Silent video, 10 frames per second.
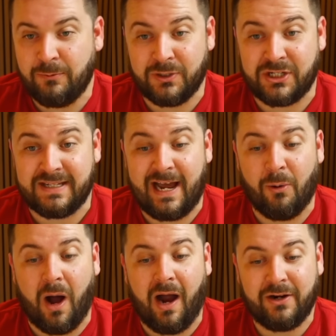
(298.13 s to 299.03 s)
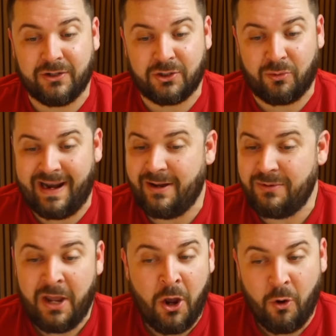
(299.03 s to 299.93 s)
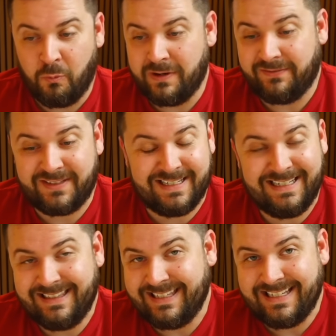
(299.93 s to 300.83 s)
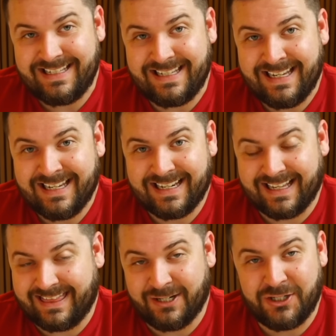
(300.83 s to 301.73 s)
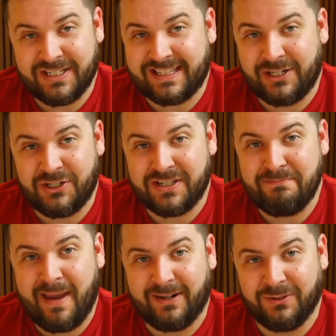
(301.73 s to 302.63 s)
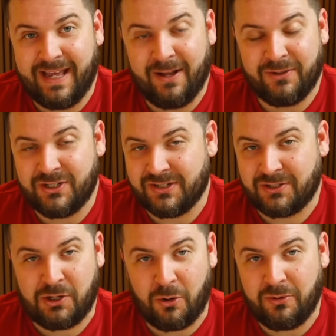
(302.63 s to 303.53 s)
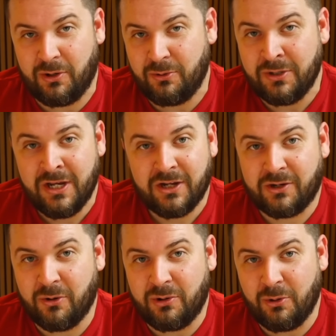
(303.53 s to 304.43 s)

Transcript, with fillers: which is now Iron Crown. We've seen these. They're just they're just metal now. They're just go go go go